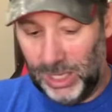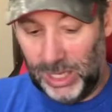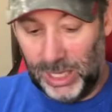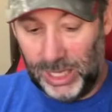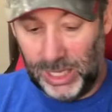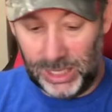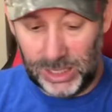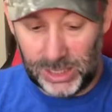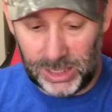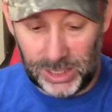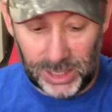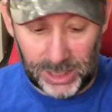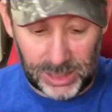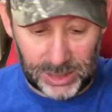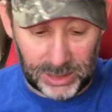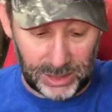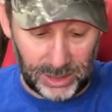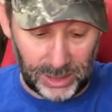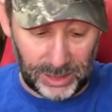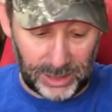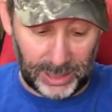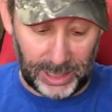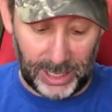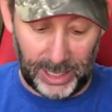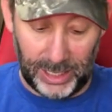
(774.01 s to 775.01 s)
it does
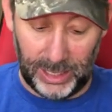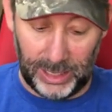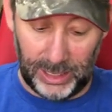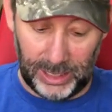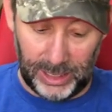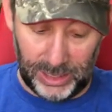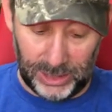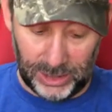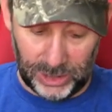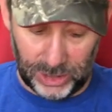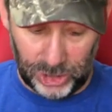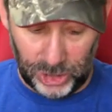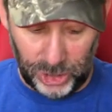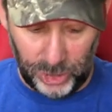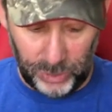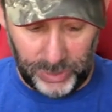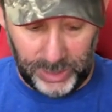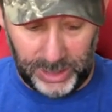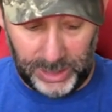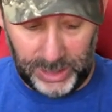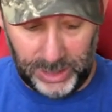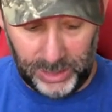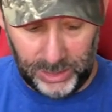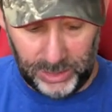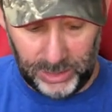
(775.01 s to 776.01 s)
look like it's new in
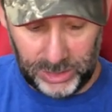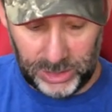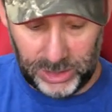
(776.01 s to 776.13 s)
here.